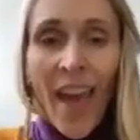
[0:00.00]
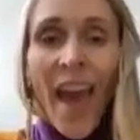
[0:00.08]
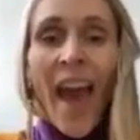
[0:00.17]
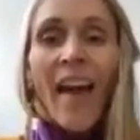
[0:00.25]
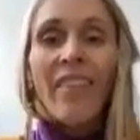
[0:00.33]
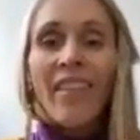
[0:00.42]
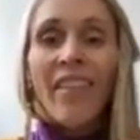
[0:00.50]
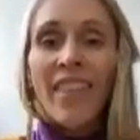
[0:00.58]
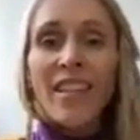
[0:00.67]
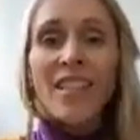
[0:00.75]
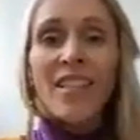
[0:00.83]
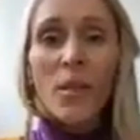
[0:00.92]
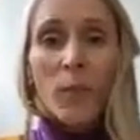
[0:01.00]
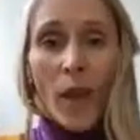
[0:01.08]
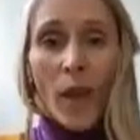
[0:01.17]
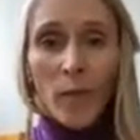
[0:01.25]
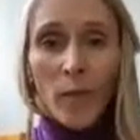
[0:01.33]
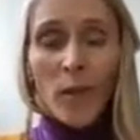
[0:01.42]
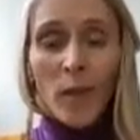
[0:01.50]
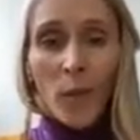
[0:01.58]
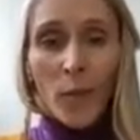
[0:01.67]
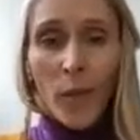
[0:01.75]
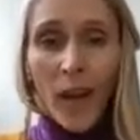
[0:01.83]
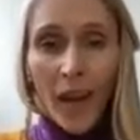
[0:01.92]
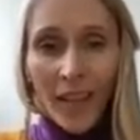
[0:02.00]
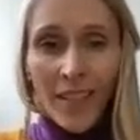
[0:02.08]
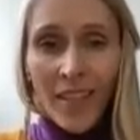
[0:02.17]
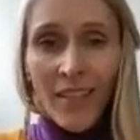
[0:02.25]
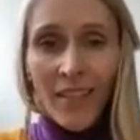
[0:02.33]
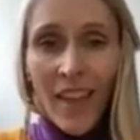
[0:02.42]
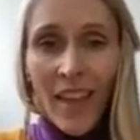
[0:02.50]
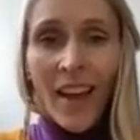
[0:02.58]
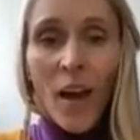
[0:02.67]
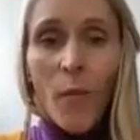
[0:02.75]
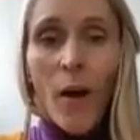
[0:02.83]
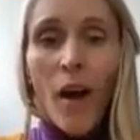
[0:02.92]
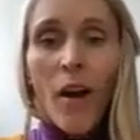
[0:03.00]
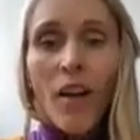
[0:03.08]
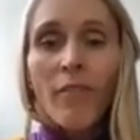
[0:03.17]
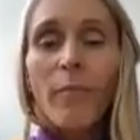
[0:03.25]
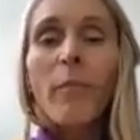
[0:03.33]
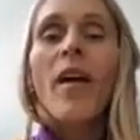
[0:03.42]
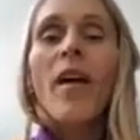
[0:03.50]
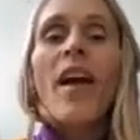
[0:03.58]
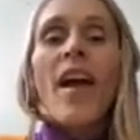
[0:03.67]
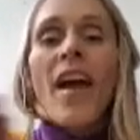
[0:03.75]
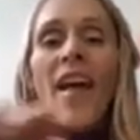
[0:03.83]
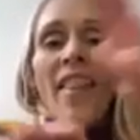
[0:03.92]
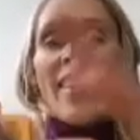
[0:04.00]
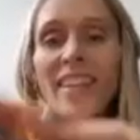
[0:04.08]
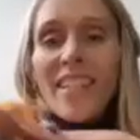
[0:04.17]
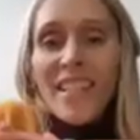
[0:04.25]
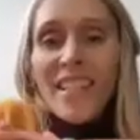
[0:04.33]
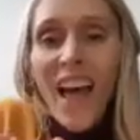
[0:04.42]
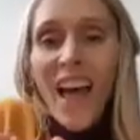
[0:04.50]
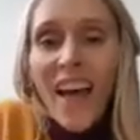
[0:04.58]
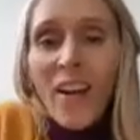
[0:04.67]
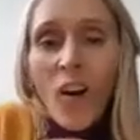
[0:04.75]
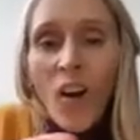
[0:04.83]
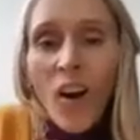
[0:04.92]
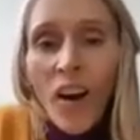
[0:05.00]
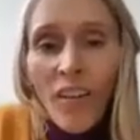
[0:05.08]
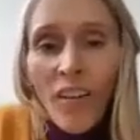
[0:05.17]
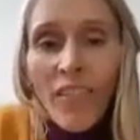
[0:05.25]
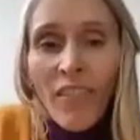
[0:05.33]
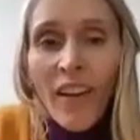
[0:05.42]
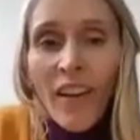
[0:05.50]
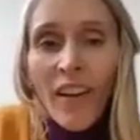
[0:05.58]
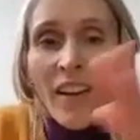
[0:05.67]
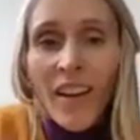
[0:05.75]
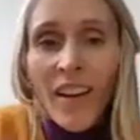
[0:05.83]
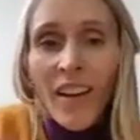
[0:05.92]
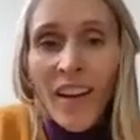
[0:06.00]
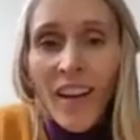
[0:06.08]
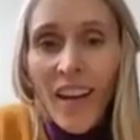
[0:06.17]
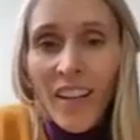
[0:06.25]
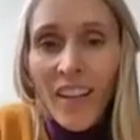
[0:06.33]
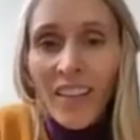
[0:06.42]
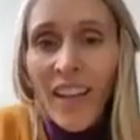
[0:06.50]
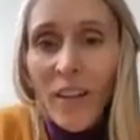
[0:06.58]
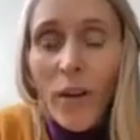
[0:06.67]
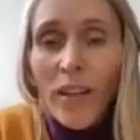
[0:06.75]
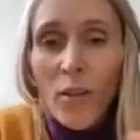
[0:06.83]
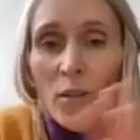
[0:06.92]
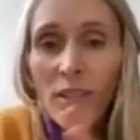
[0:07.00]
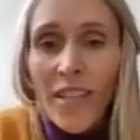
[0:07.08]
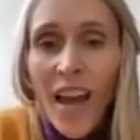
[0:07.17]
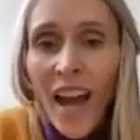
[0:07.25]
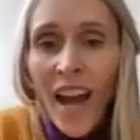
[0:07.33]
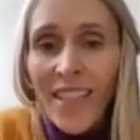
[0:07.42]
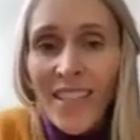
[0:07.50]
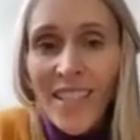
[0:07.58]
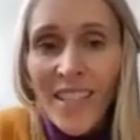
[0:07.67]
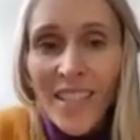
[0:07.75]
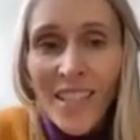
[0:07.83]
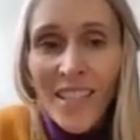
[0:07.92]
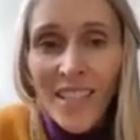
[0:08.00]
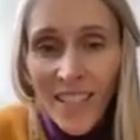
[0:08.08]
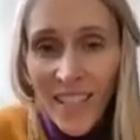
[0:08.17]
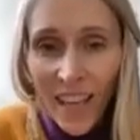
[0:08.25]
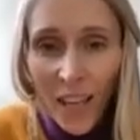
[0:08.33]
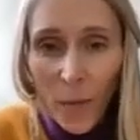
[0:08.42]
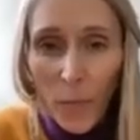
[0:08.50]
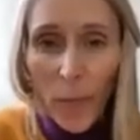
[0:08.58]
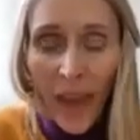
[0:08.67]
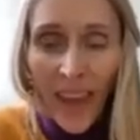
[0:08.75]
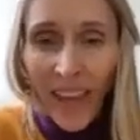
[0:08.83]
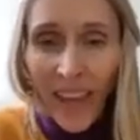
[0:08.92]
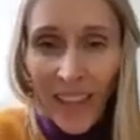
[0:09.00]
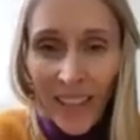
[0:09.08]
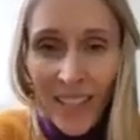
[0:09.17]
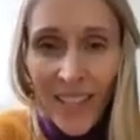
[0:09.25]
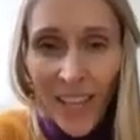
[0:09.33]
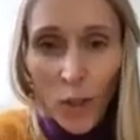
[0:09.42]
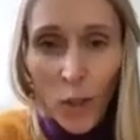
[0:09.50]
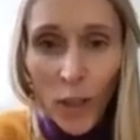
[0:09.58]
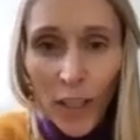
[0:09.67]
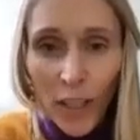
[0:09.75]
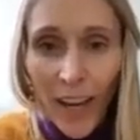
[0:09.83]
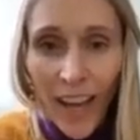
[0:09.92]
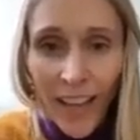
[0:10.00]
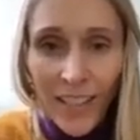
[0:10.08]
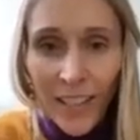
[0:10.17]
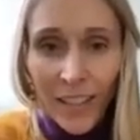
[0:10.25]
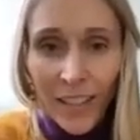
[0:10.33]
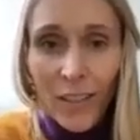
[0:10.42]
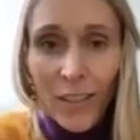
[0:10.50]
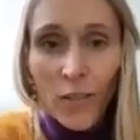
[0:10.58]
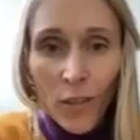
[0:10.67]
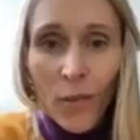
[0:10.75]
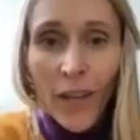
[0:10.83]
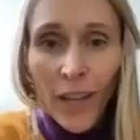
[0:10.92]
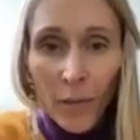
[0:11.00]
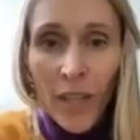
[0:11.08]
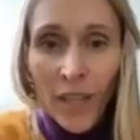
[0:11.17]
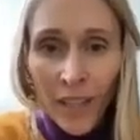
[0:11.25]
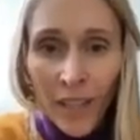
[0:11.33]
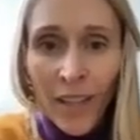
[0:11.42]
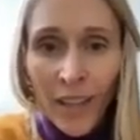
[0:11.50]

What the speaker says: And the things sometimes that are positive that come up, they slide off like one of those non-stick pans that you cook your eggs on. Do you know what I mean?